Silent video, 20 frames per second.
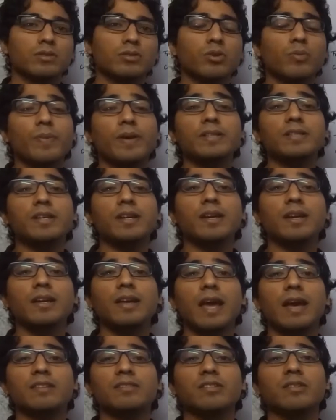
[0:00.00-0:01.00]
So
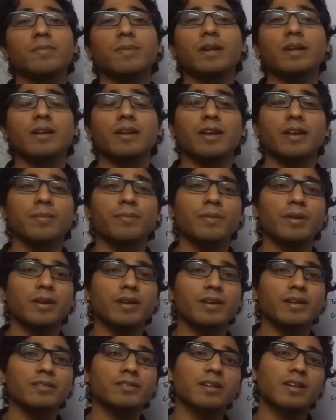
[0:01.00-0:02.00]
basically, actionable claim
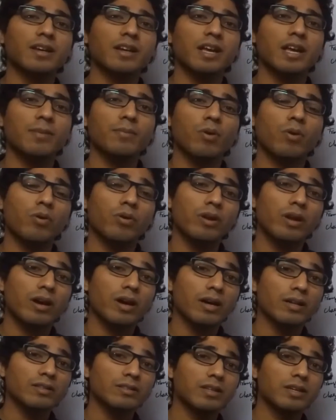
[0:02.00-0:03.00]
is a claim
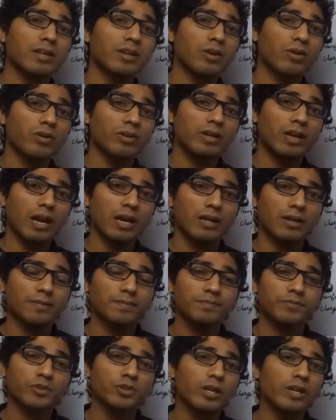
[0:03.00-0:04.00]
on unsecured debt.
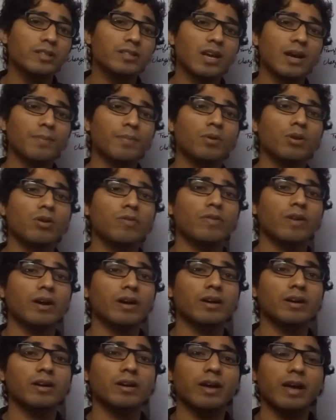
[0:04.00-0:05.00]
So the example
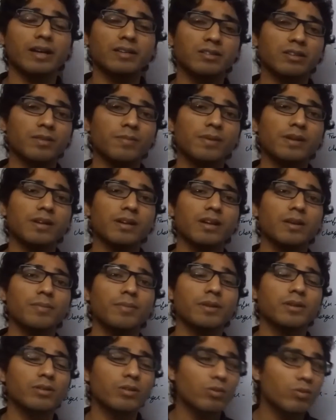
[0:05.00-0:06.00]
of actionable
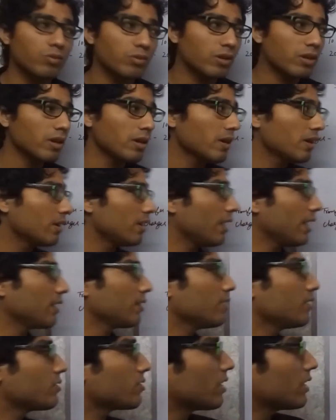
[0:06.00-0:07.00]
claim include
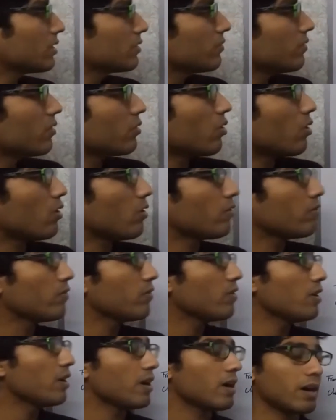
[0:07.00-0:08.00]
like the transfer
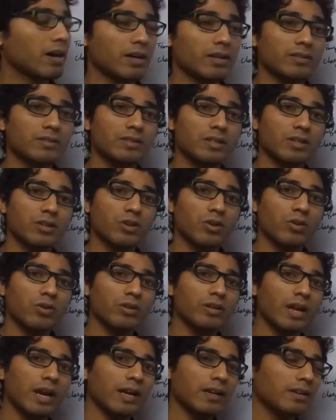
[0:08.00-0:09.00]
of
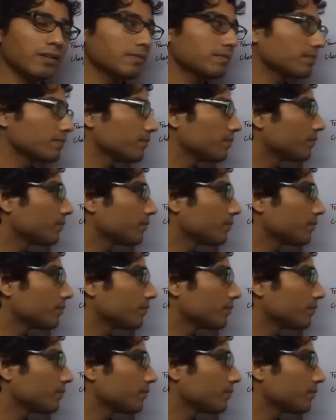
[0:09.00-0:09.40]
unsecured debt,